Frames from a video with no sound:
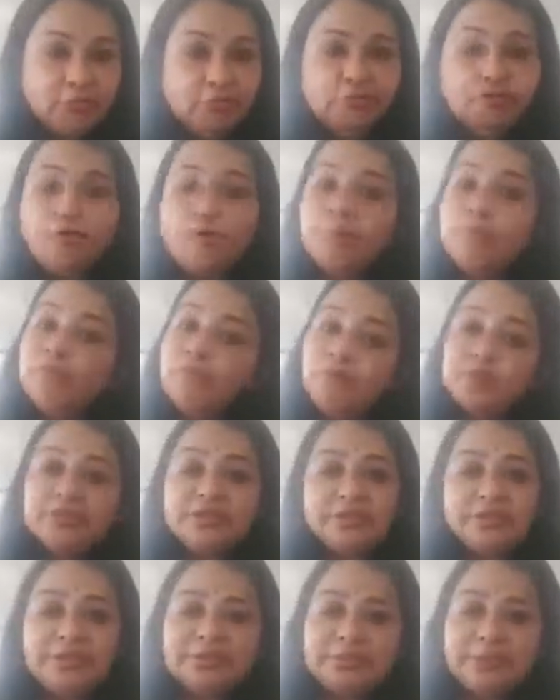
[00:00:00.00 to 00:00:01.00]
Warm
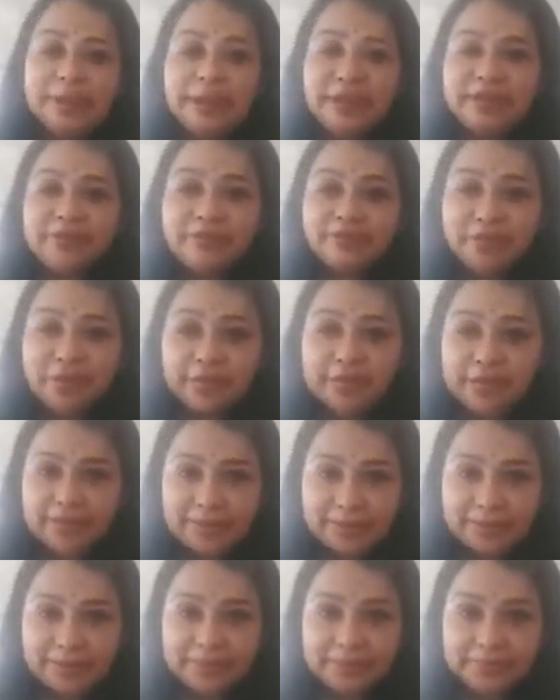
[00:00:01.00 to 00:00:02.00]
water is bad for
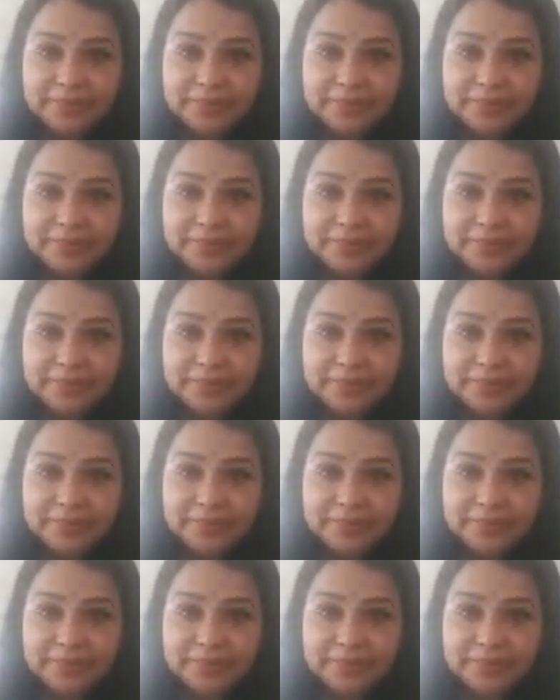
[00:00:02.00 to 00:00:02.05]
hair.